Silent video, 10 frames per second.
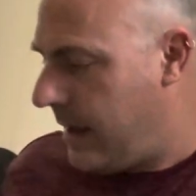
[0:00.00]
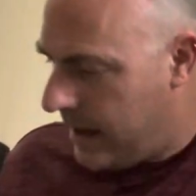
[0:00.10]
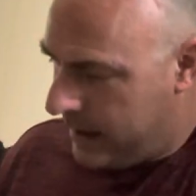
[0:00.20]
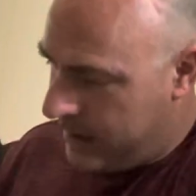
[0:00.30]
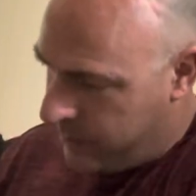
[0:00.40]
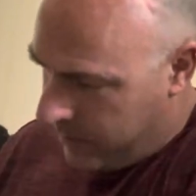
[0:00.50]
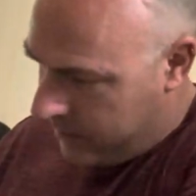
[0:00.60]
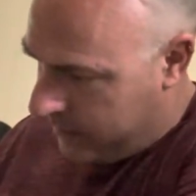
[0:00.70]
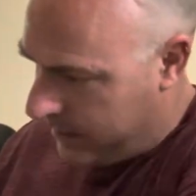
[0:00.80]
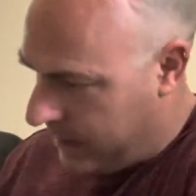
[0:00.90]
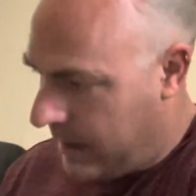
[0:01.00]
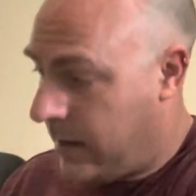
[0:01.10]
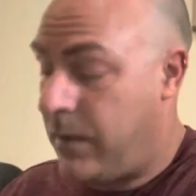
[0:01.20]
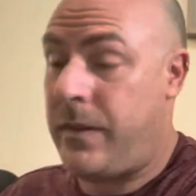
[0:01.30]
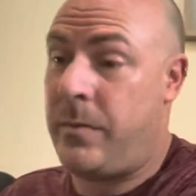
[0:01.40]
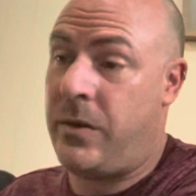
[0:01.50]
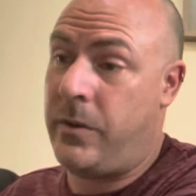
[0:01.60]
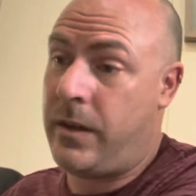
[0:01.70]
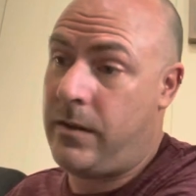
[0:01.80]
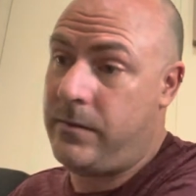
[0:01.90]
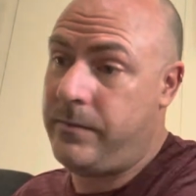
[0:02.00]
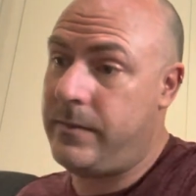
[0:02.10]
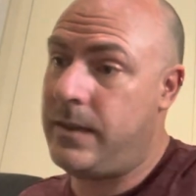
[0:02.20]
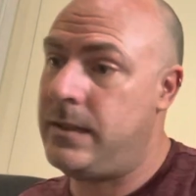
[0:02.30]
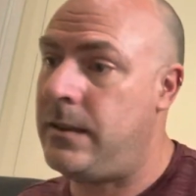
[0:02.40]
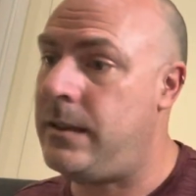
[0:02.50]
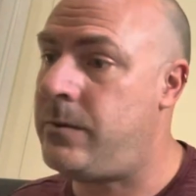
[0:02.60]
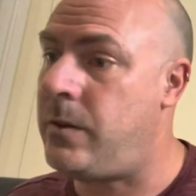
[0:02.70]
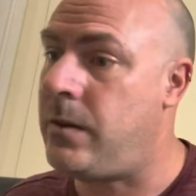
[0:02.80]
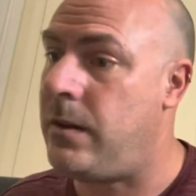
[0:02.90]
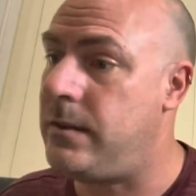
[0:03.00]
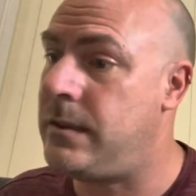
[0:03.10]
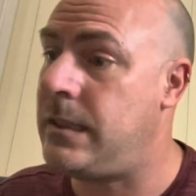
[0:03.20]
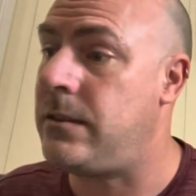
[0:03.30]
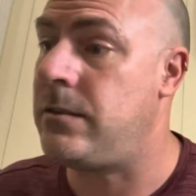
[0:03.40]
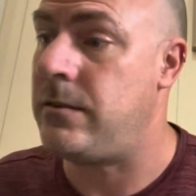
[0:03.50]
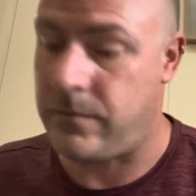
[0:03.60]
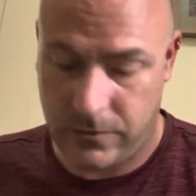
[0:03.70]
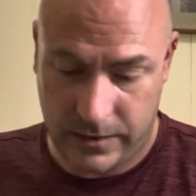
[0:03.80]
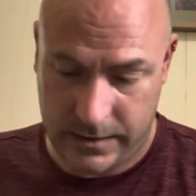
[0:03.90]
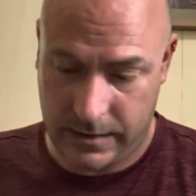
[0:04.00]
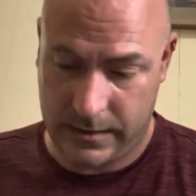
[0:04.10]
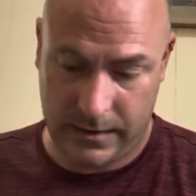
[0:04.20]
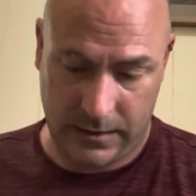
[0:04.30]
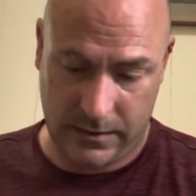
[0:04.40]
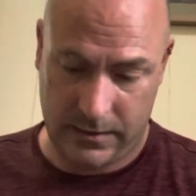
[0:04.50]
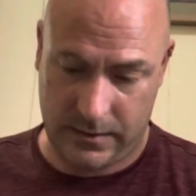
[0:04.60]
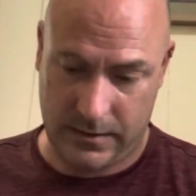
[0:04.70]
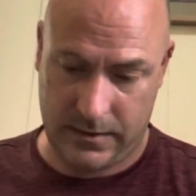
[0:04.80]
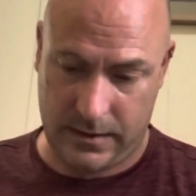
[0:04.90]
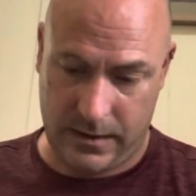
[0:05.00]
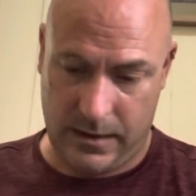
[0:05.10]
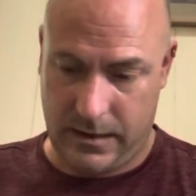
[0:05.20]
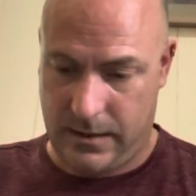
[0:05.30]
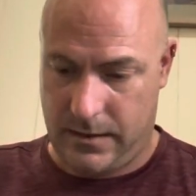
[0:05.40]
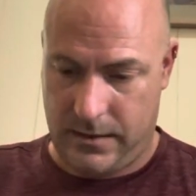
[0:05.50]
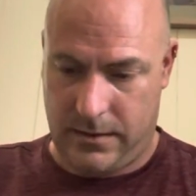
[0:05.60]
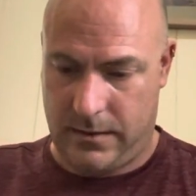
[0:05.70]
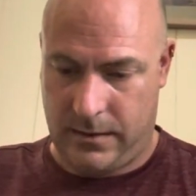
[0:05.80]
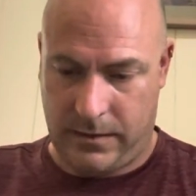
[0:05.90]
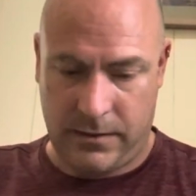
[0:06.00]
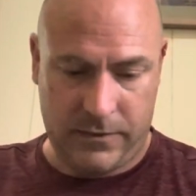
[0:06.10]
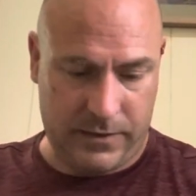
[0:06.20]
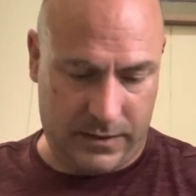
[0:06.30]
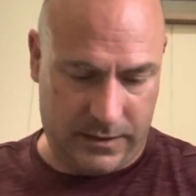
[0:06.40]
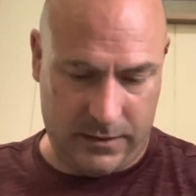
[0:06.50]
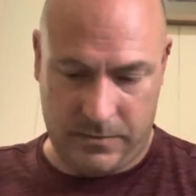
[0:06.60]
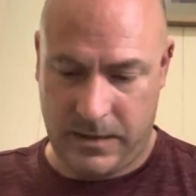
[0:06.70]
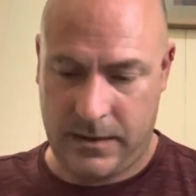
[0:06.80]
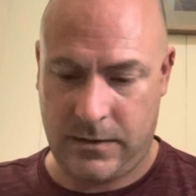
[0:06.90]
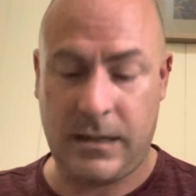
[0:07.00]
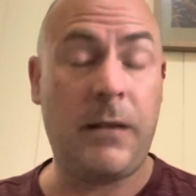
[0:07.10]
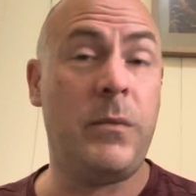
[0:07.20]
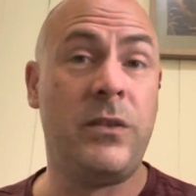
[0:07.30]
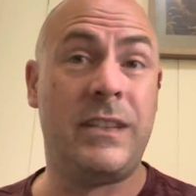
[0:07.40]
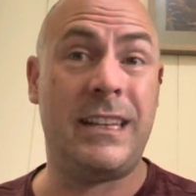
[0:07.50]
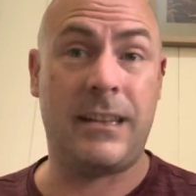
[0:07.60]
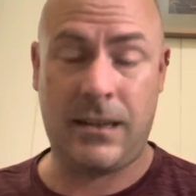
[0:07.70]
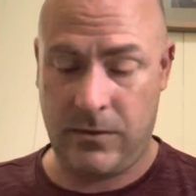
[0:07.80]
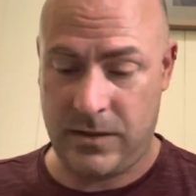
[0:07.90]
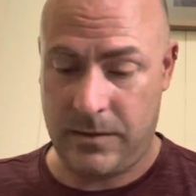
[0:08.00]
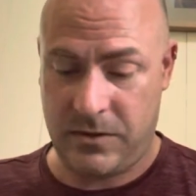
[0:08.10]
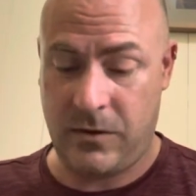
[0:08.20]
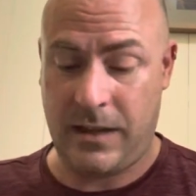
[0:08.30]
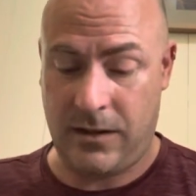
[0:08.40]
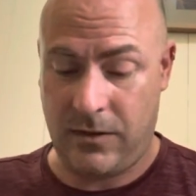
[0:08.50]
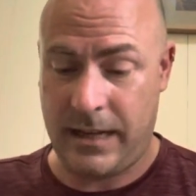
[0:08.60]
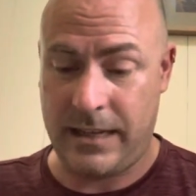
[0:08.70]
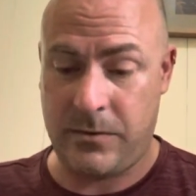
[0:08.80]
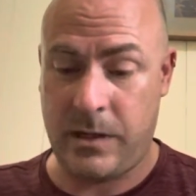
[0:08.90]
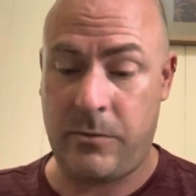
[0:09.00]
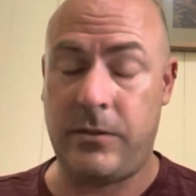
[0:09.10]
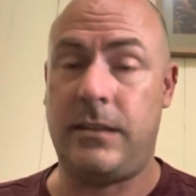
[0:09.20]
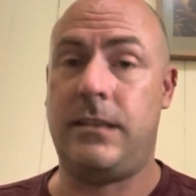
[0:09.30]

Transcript: And this one, I got a fair bit of work on. So this one got 646 stitches. Now you're going to have to excuse me because I moved it in the Q-snap so that I could get to where I wanted